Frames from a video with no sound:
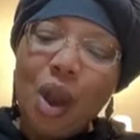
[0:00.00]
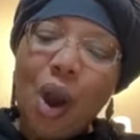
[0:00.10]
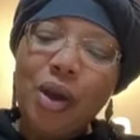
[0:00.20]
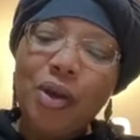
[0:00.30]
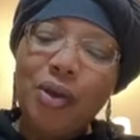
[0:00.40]

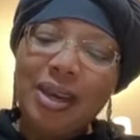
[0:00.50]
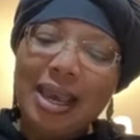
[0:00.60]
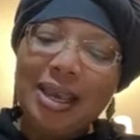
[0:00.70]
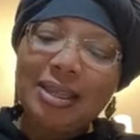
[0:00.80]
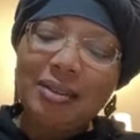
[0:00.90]
are your
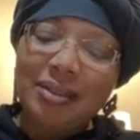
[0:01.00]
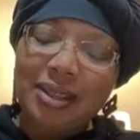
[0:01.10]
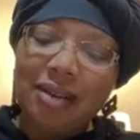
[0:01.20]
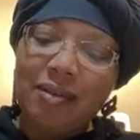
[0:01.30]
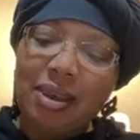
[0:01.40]
debts of
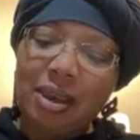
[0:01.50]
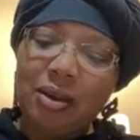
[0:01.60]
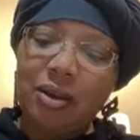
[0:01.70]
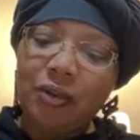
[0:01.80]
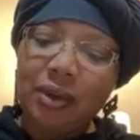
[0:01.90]
seven
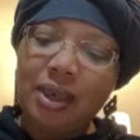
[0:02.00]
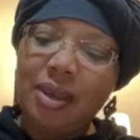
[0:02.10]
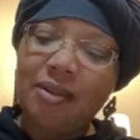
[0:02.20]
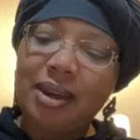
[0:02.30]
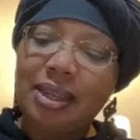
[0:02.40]
years
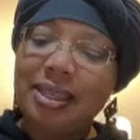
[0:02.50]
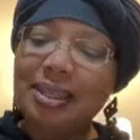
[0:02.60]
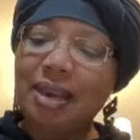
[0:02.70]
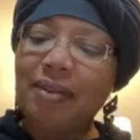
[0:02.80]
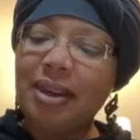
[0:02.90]
forgiven in
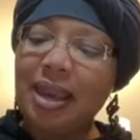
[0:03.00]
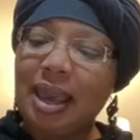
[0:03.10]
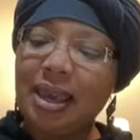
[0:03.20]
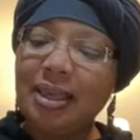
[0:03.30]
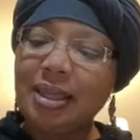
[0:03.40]
seven
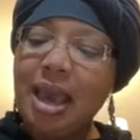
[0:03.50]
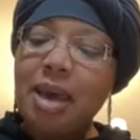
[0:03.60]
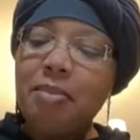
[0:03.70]
days.